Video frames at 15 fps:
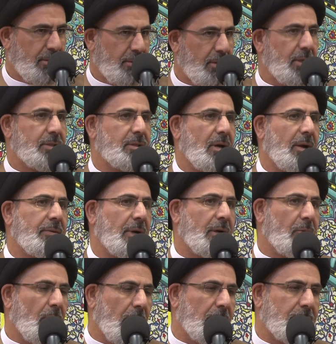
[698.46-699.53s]
These are the
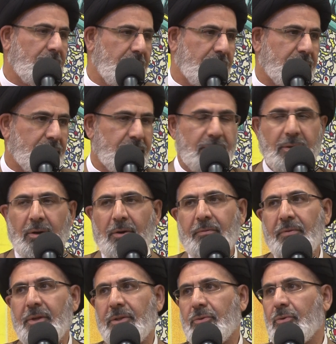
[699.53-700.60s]
qualities
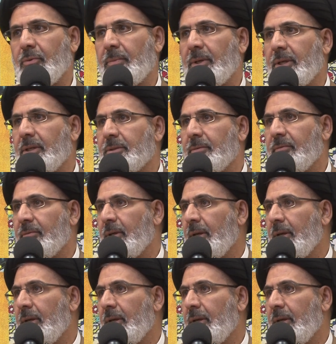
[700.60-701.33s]
of the true believer.